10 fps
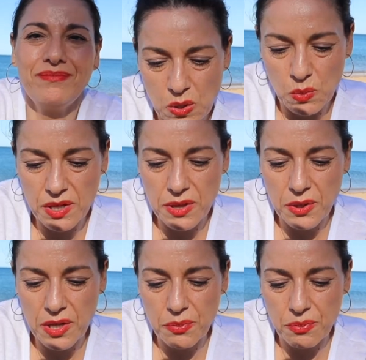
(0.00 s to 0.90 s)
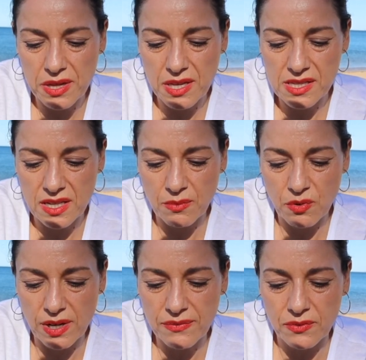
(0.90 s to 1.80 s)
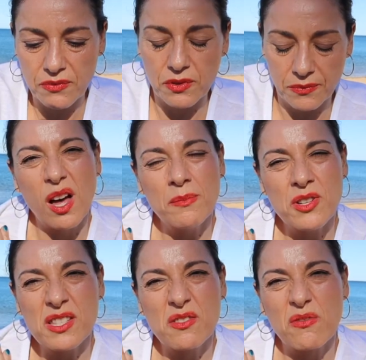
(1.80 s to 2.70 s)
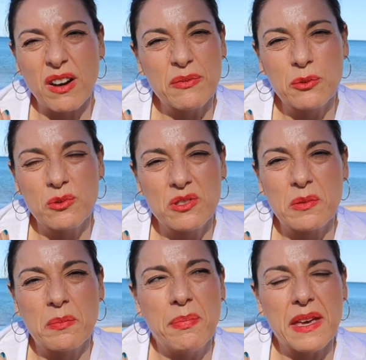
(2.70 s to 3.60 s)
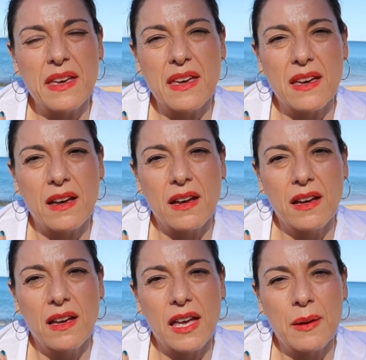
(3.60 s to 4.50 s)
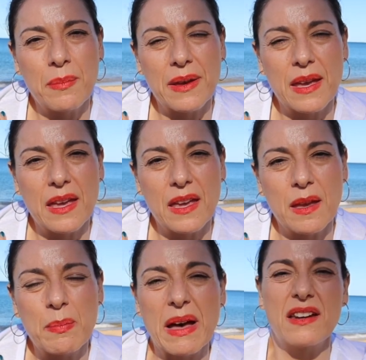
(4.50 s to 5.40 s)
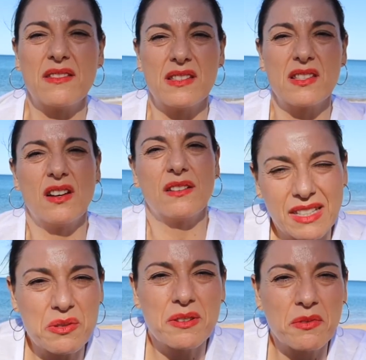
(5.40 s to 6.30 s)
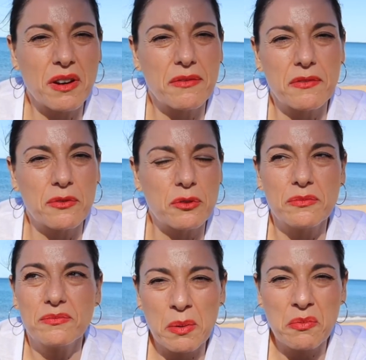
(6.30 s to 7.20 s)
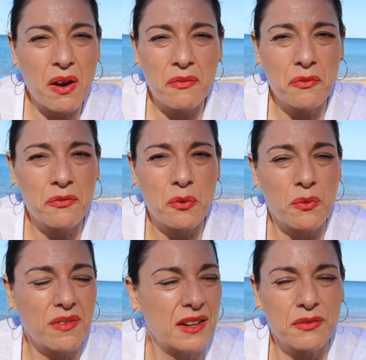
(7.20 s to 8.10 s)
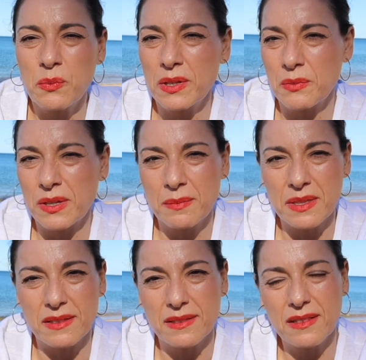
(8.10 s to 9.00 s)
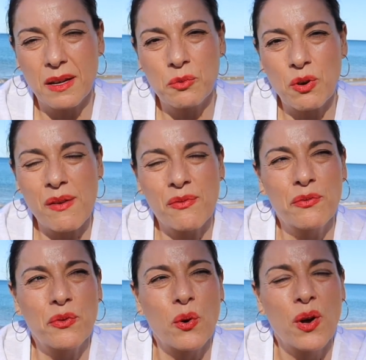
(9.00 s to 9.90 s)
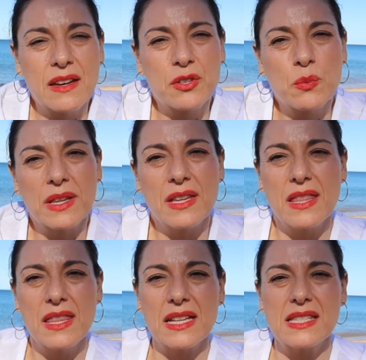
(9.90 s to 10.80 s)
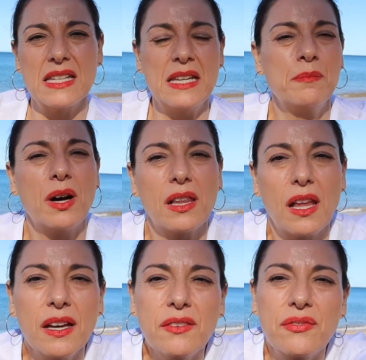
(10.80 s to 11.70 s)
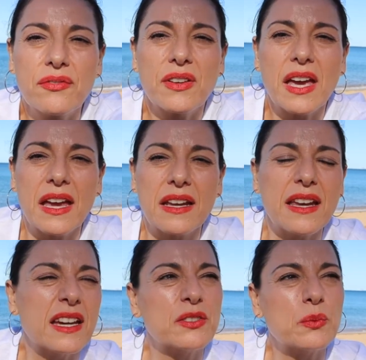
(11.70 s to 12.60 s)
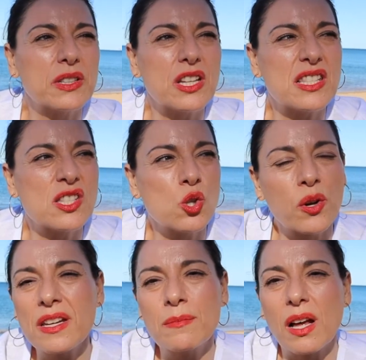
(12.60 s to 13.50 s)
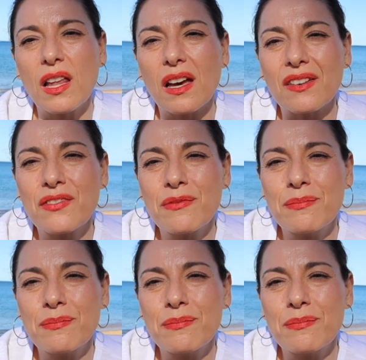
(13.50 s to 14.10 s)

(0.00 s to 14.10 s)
What are the three things that I'm grateful for? I'm just grateful to be here and be part of this life. That's what I'm grateful for. I'm grateful for everyone around me. I'm grateful for everyone that's in my life and everyone that's not in my life.